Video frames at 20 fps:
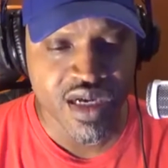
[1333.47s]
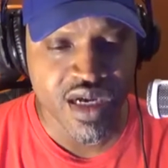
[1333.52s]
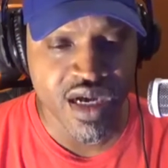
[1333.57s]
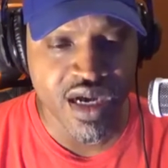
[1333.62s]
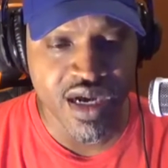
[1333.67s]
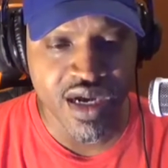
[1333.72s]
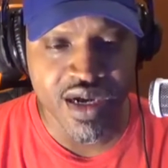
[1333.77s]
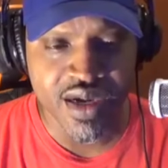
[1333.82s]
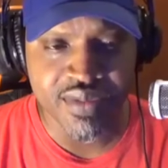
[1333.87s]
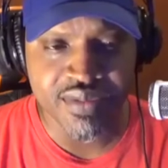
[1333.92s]

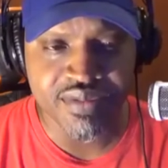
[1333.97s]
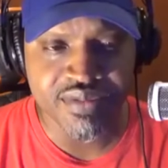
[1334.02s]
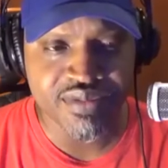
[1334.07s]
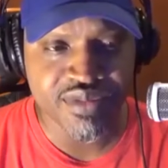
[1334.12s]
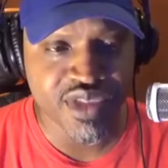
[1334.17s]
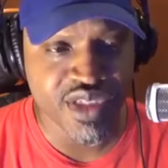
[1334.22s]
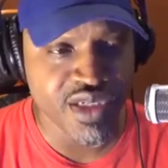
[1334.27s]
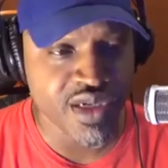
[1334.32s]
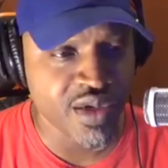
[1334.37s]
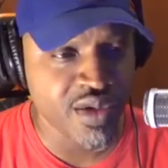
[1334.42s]

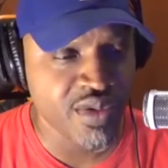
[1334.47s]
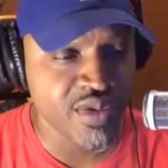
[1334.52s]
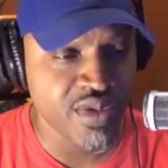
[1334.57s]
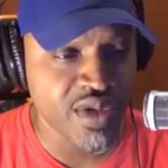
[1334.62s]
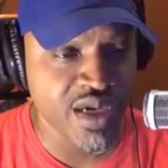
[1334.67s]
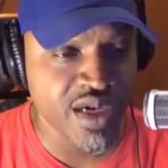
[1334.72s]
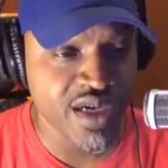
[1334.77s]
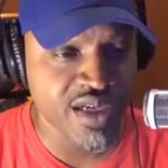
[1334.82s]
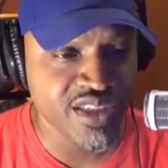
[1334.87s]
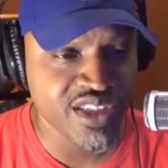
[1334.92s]

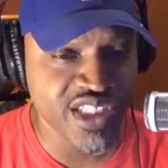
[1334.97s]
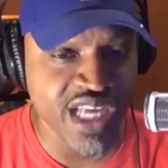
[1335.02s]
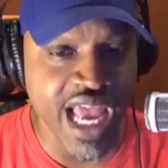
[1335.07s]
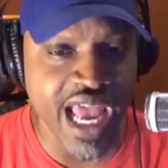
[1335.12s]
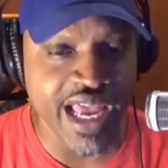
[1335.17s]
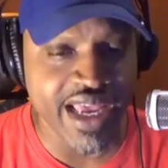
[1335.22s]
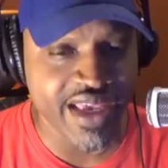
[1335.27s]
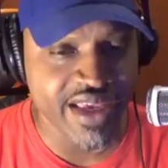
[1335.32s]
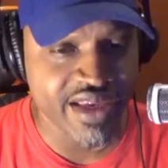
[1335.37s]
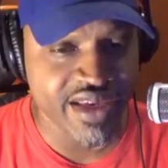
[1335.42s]

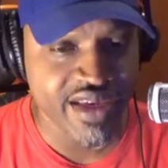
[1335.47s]
Shaq,